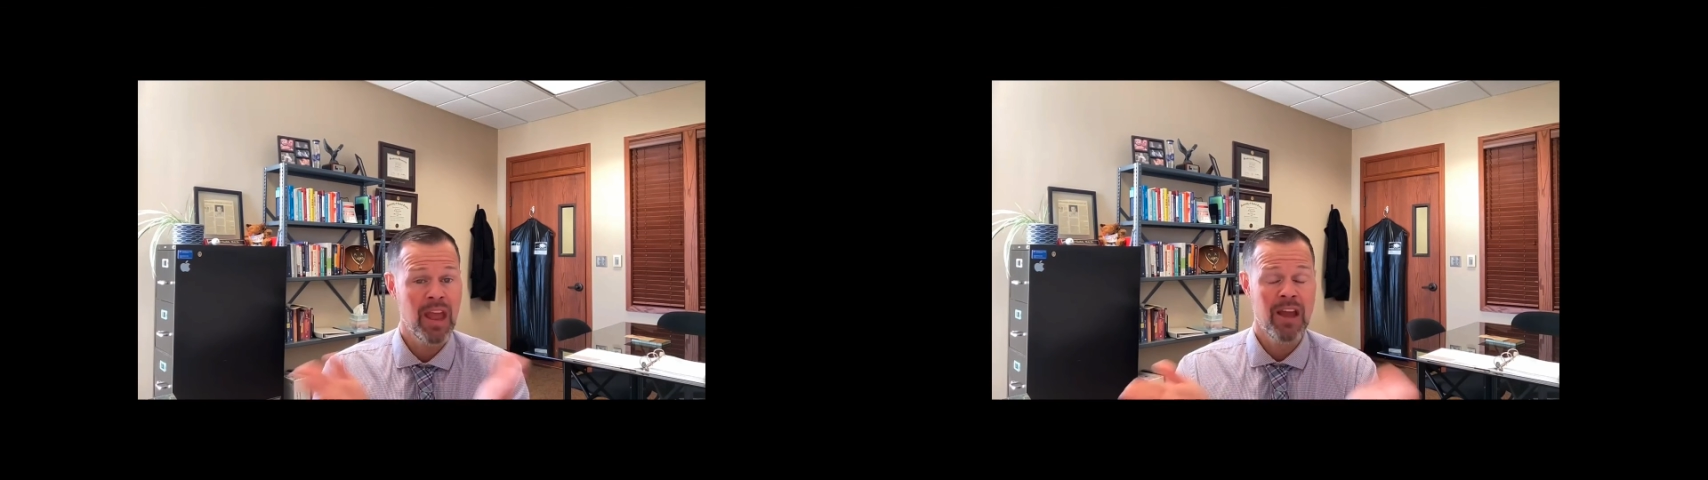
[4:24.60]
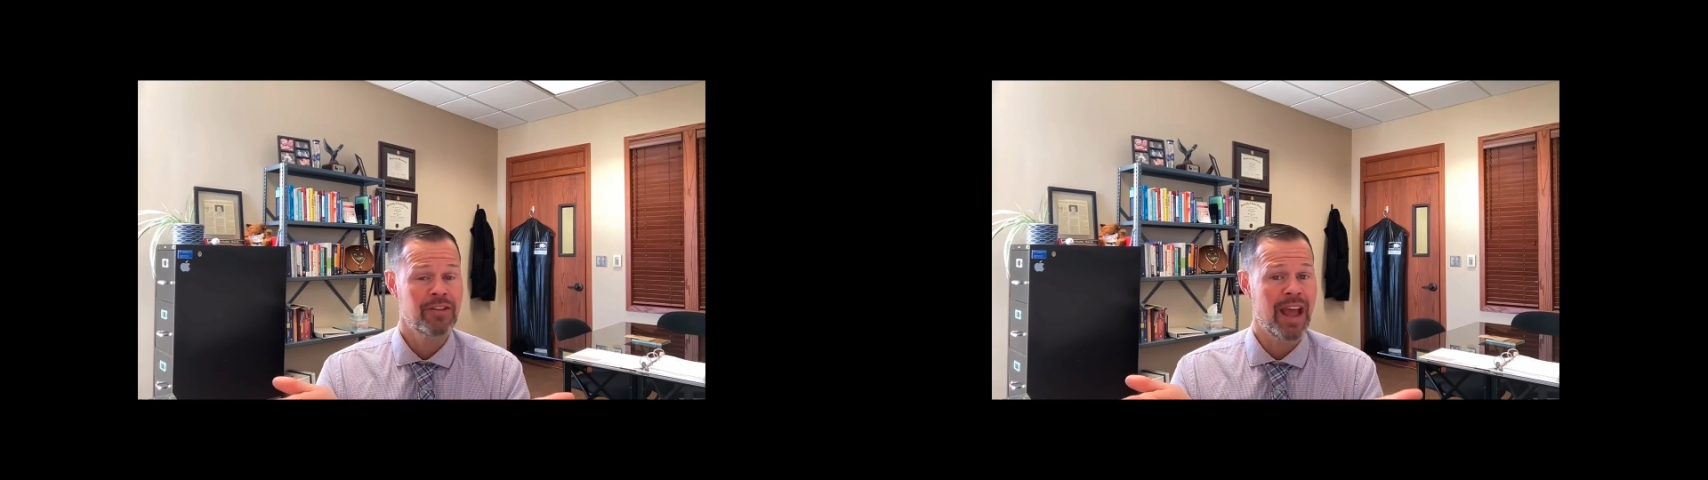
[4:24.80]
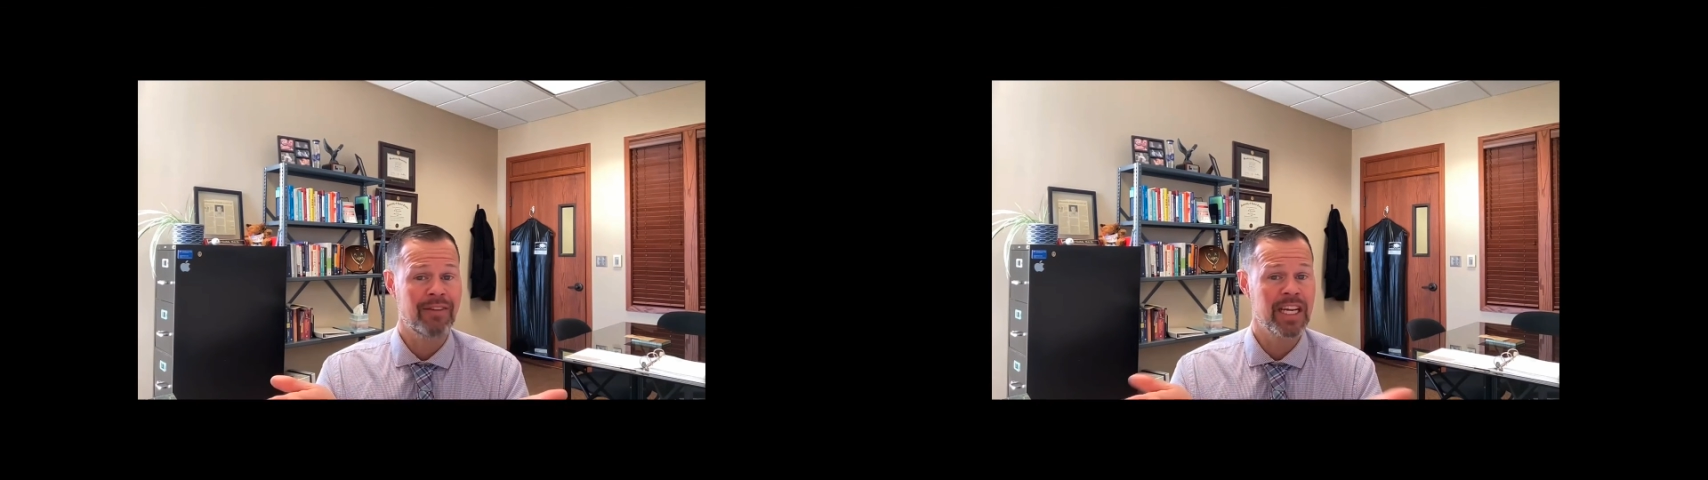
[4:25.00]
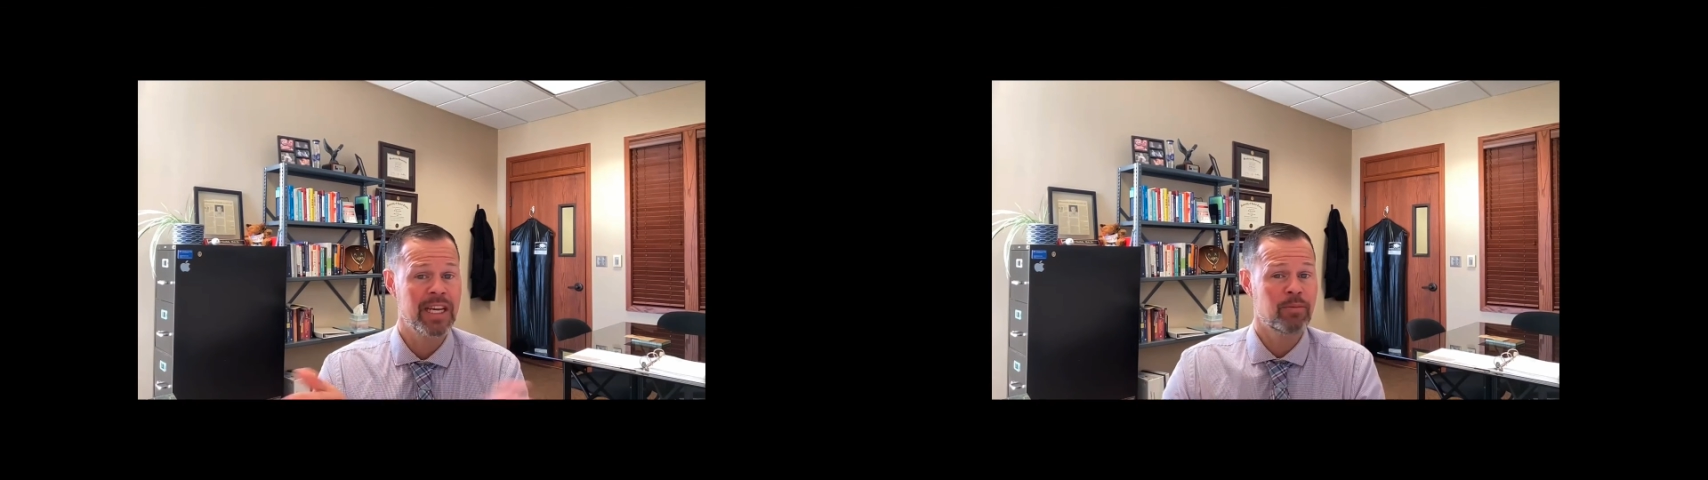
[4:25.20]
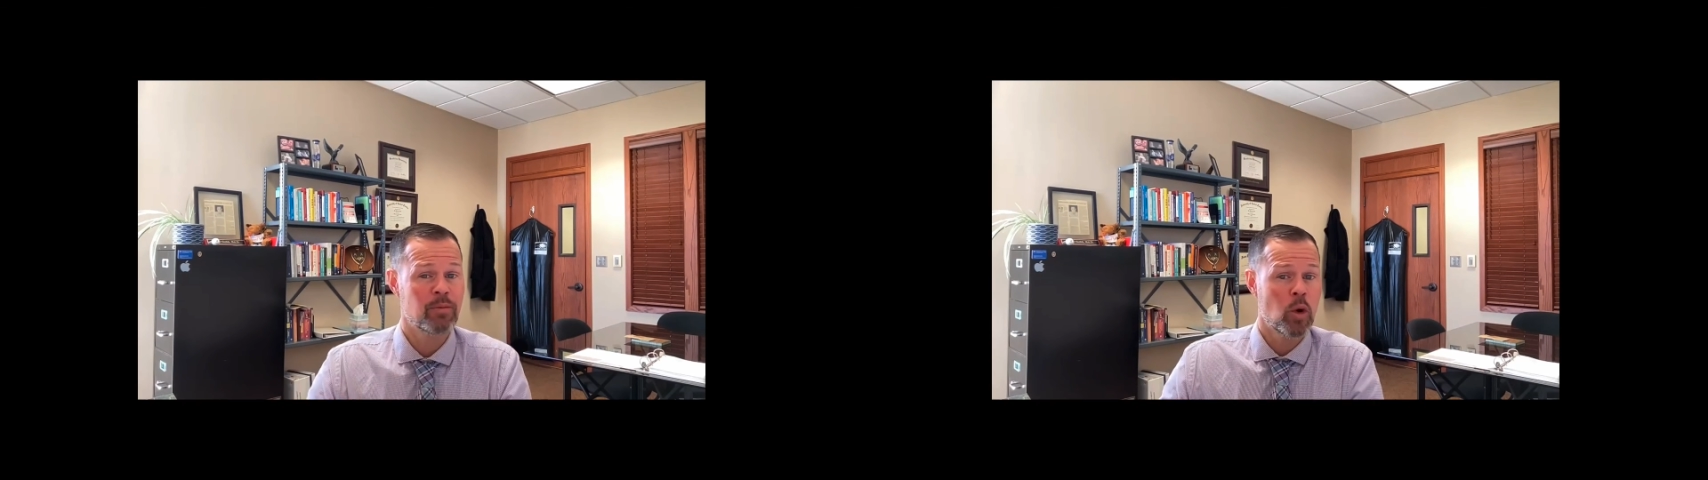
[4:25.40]
If you have
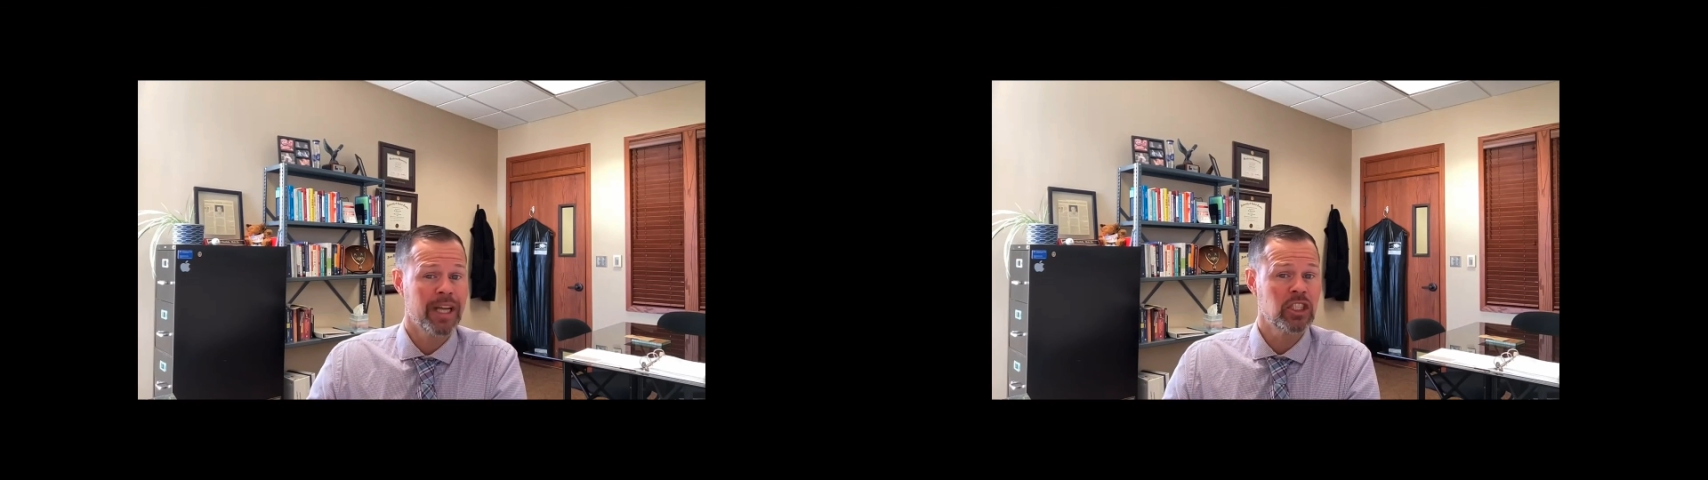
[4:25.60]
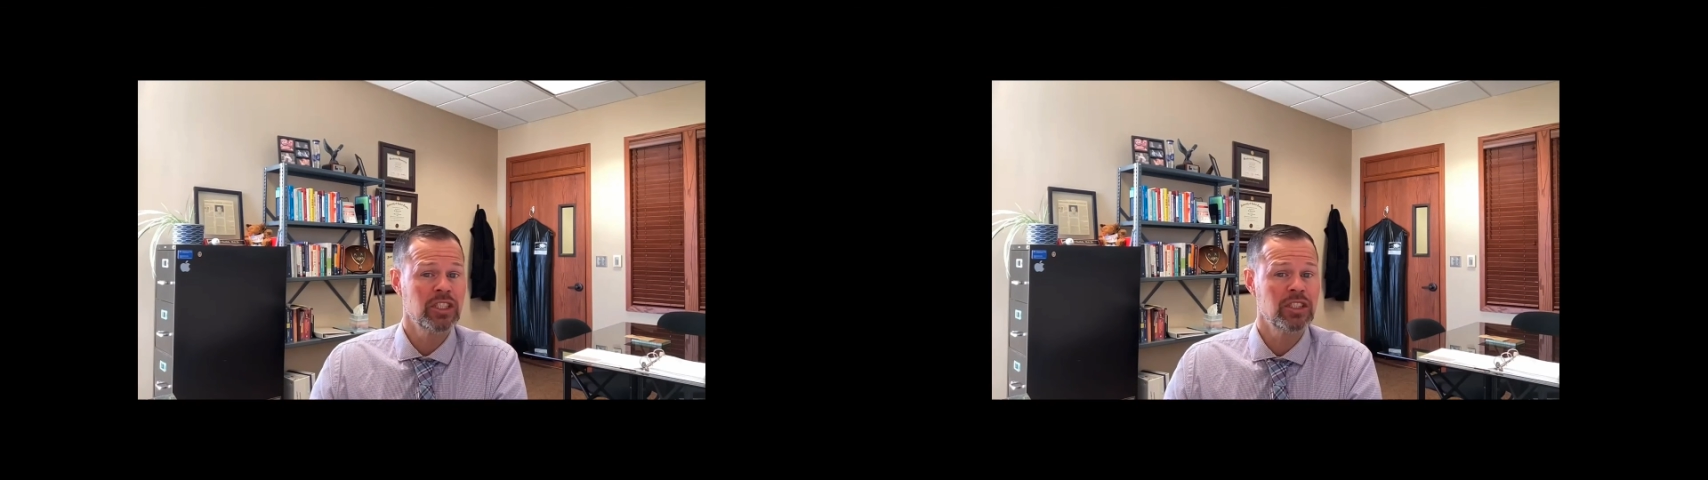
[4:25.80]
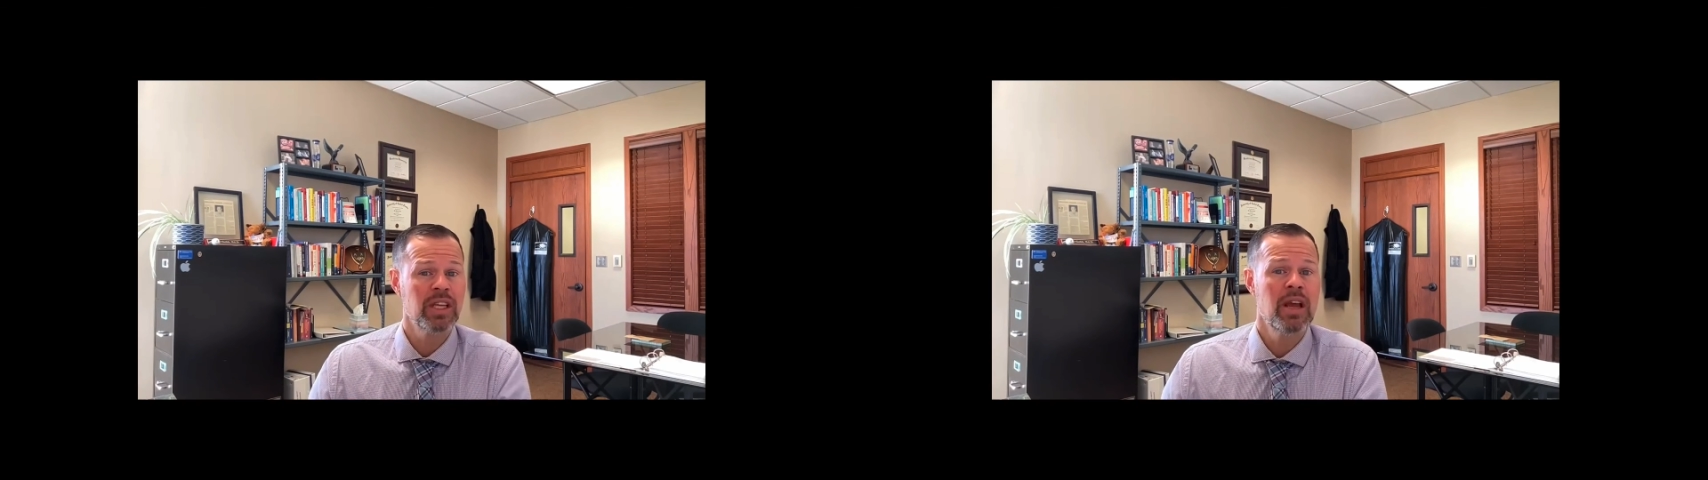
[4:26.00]
any questions,